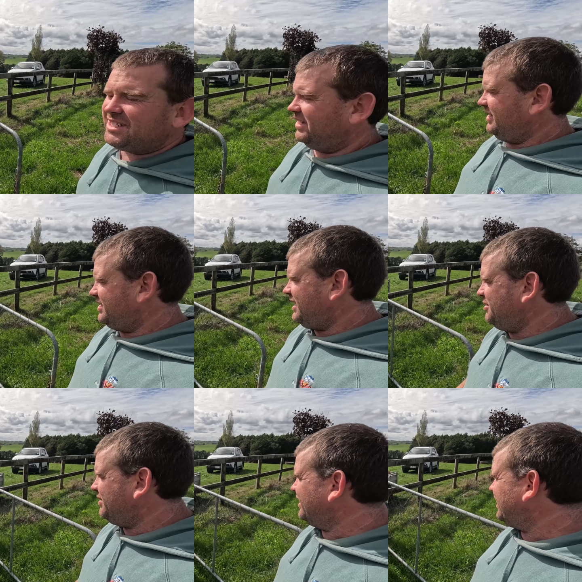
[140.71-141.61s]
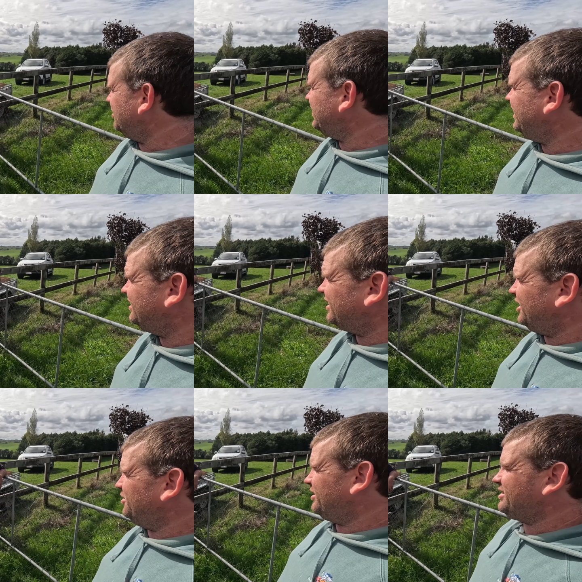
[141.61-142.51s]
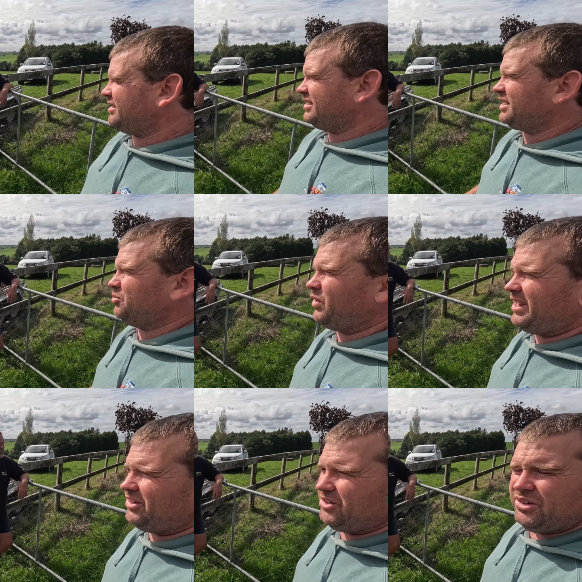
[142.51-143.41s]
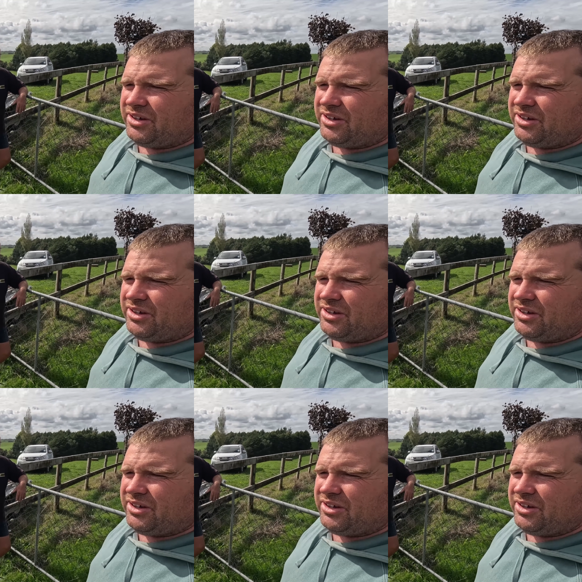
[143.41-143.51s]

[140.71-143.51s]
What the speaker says: did the same thing a couple of years ago with some Wagyu.